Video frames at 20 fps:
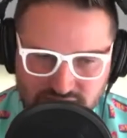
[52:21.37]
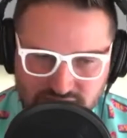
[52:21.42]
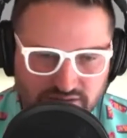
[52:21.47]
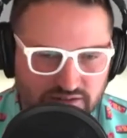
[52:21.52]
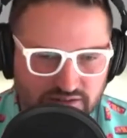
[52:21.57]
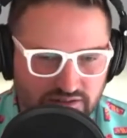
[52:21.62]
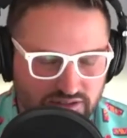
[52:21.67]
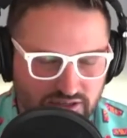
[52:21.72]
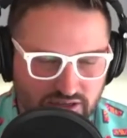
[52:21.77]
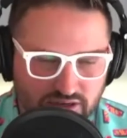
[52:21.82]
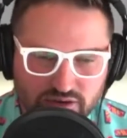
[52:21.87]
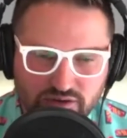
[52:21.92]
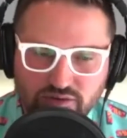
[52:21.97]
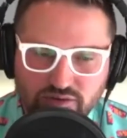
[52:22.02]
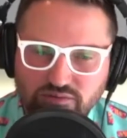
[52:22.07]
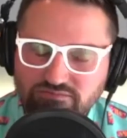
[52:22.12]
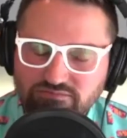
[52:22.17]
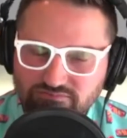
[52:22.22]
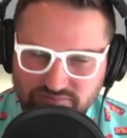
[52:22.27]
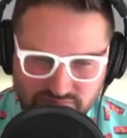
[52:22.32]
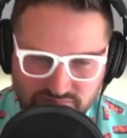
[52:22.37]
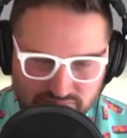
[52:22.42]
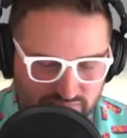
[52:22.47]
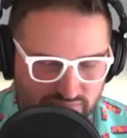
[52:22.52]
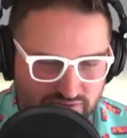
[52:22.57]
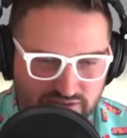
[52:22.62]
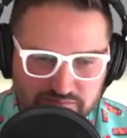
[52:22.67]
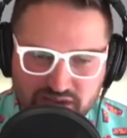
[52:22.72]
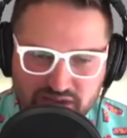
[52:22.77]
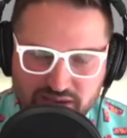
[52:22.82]
So
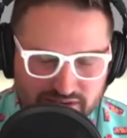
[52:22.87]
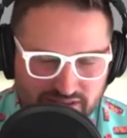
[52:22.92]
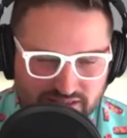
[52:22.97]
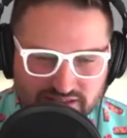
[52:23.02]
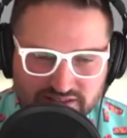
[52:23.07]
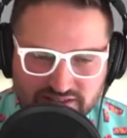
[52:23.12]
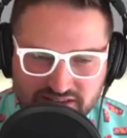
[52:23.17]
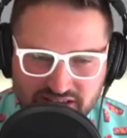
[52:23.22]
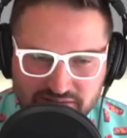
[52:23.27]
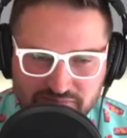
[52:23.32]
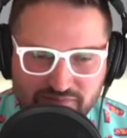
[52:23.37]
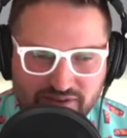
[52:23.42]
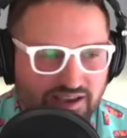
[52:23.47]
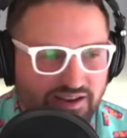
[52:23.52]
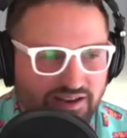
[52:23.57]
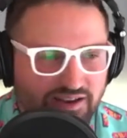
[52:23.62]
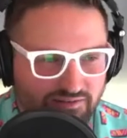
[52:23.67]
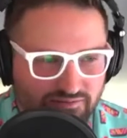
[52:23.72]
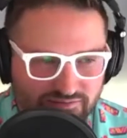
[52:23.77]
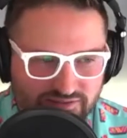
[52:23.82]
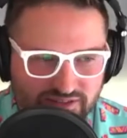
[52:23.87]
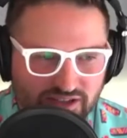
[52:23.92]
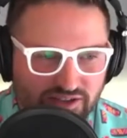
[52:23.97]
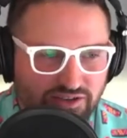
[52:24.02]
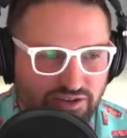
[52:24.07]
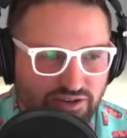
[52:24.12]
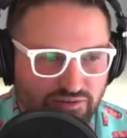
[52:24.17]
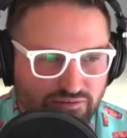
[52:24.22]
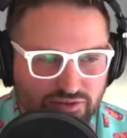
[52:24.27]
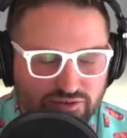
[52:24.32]
maybe in the same vein of telling
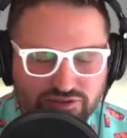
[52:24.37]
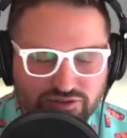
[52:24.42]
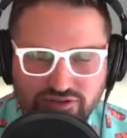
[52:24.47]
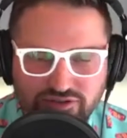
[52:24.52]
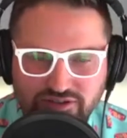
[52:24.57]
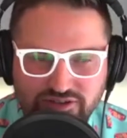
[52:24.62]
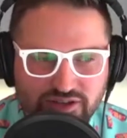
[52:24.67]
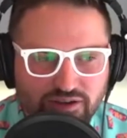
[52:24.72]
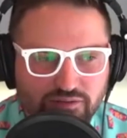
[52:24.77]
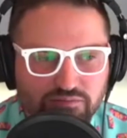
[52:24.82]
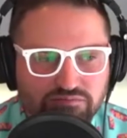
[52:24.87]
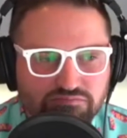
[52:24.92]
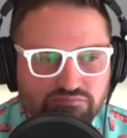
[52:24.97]
your future self,